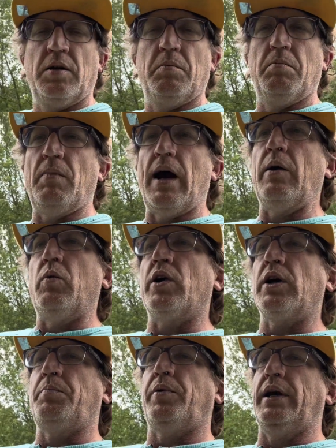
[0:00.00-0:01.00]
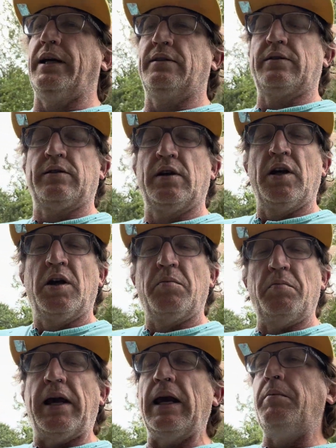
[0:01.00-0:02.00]
my workplace.
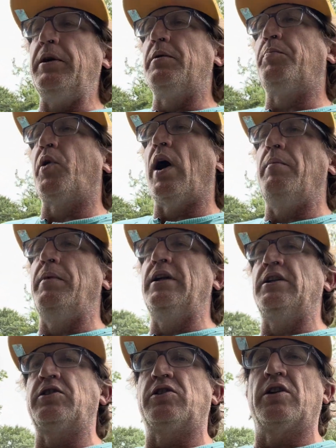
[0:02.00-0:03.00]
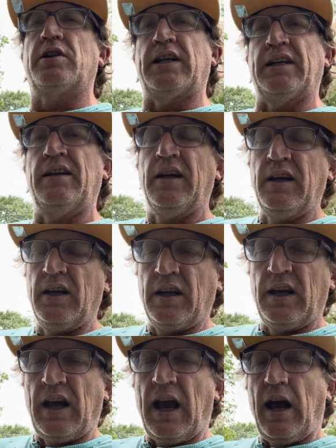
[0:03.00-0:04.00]
Maybe the Prime Minister can
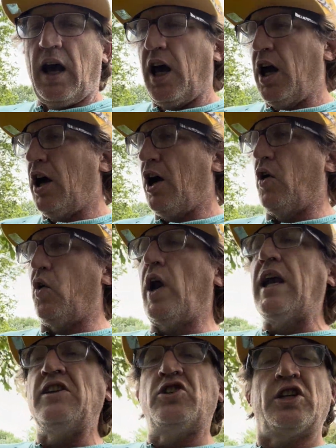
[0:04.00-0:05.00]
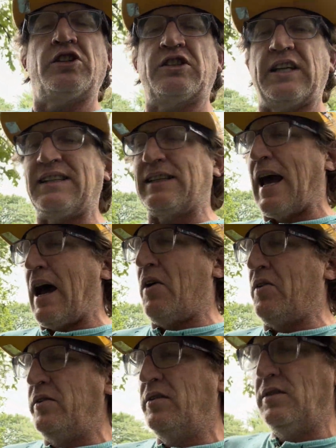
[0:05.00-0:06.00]
arrange a sit
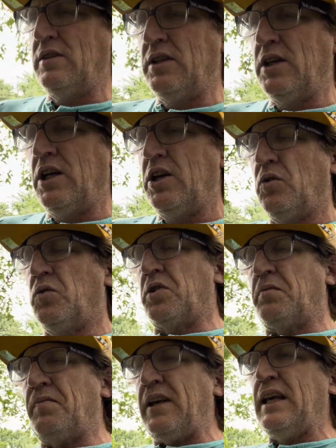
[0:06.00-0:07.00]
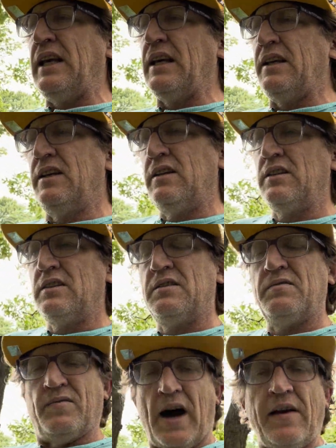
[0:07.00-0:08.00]
down where me and
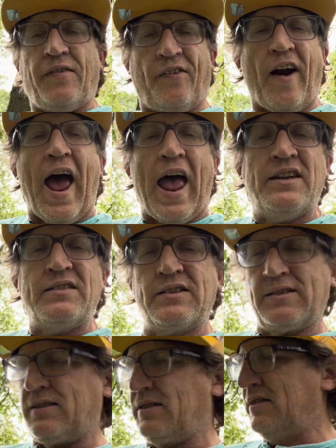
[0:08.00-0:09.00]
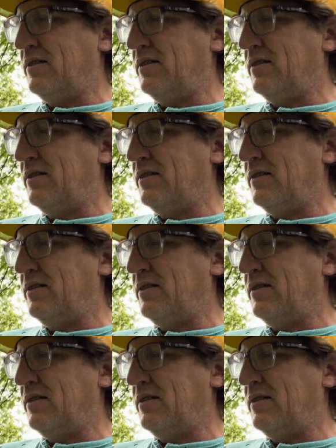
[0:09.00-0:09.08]
my friends